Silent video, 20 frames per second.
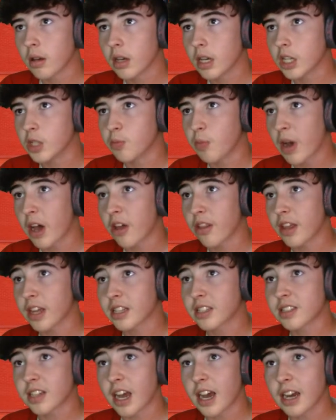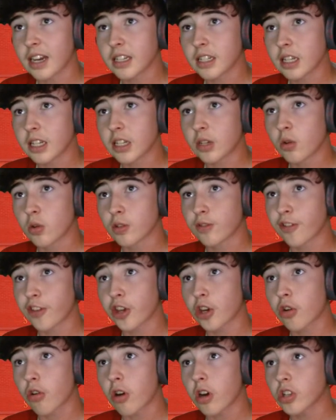He's back on that side. He goes for the
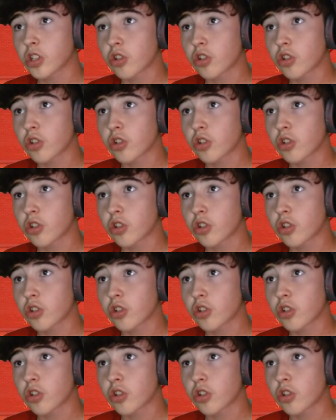cross.